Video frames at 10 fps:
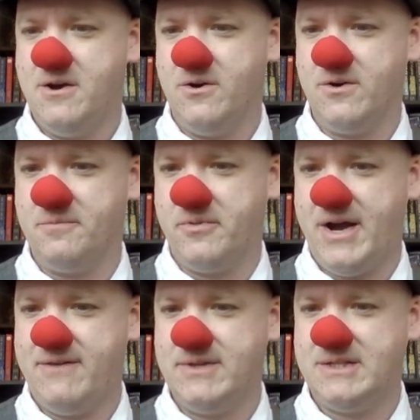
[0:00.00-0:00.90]
or a
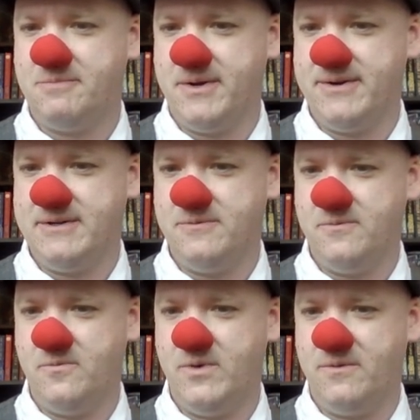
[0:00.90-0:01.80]
braver spirit
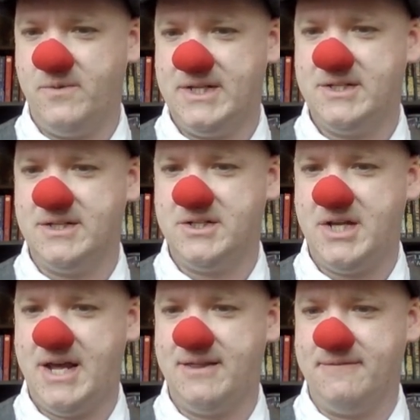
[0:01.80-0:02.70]
with which to
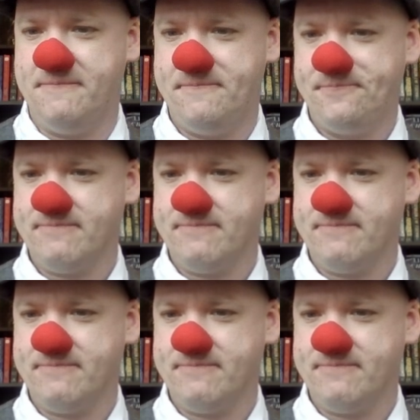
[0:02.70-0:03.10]
share them.